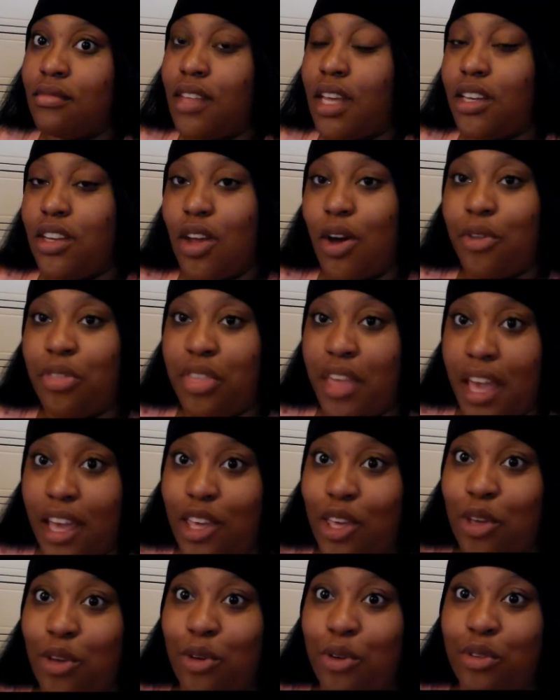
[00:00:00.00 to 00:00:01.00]
no
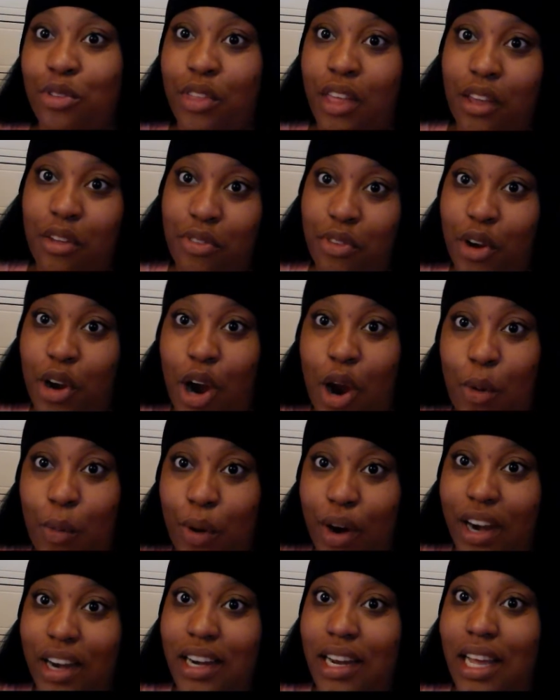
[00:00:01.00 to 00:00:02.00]
thank you for your
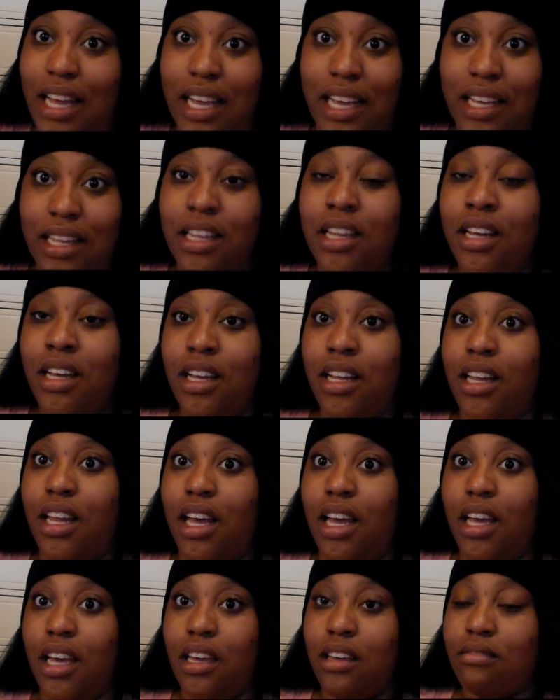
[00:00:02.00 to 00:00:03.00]
hard work, nothing.
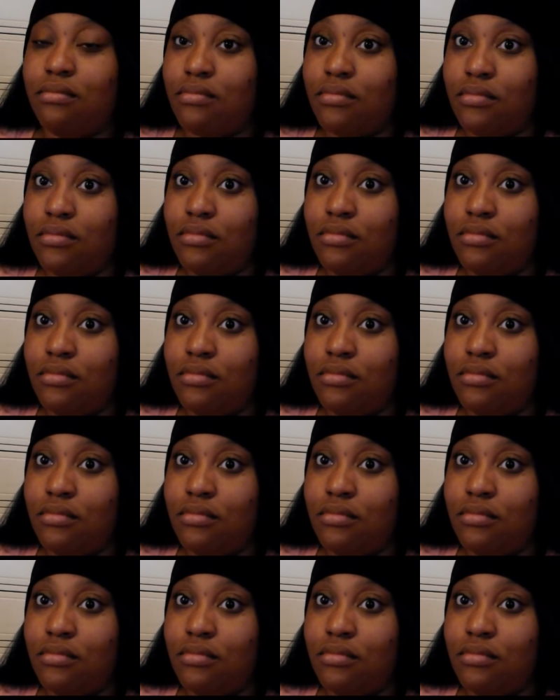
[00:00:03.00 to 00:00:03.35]
Like,